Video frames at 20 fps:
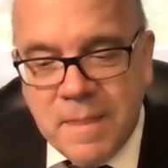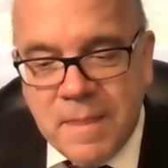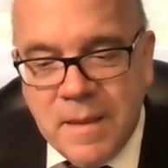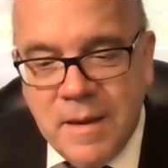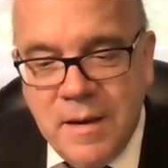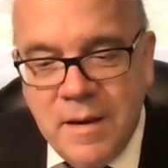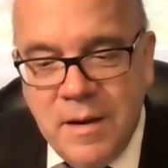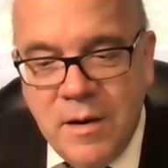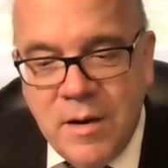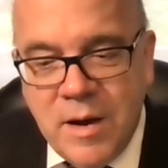
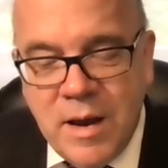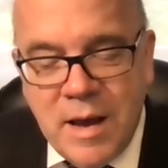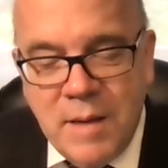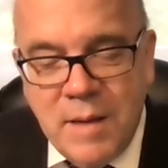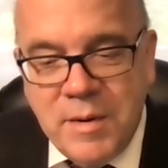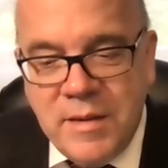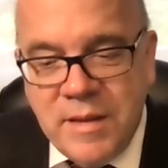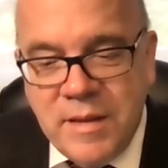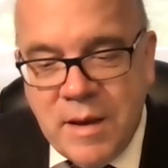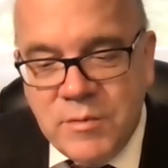You know,
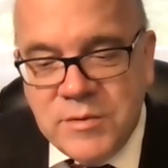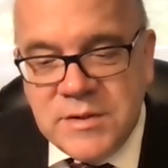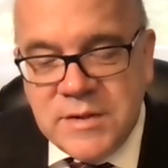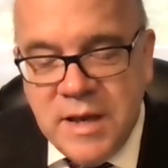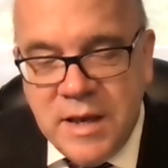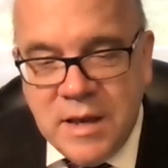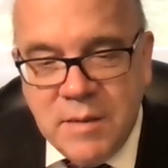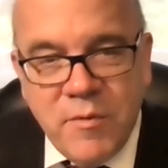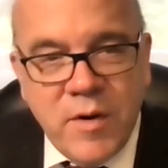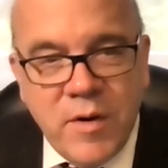I was
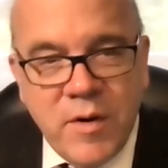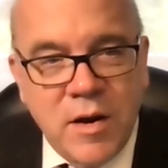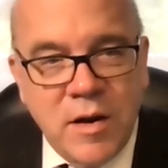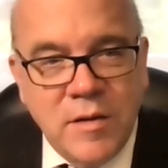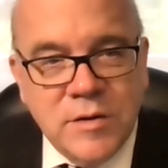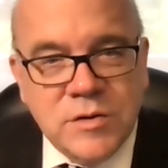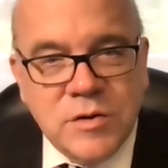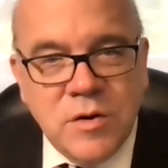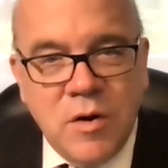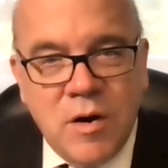thinking before I got on
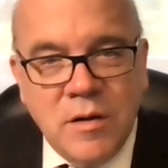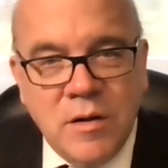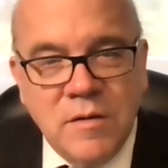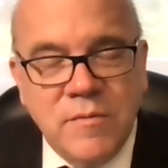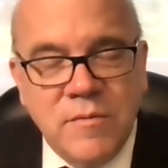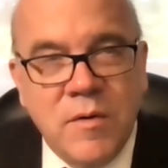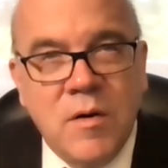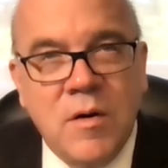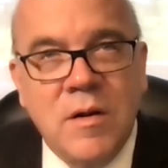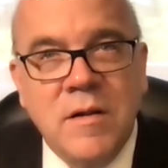this call
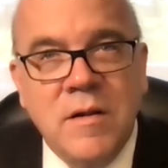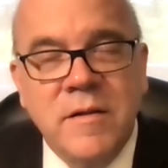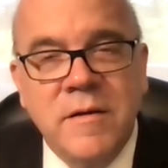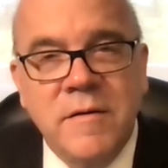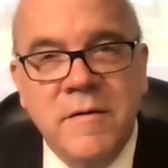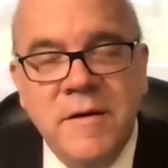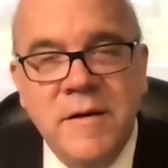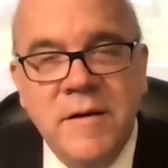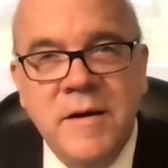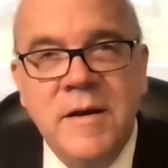of all
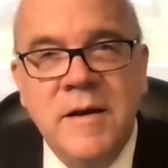the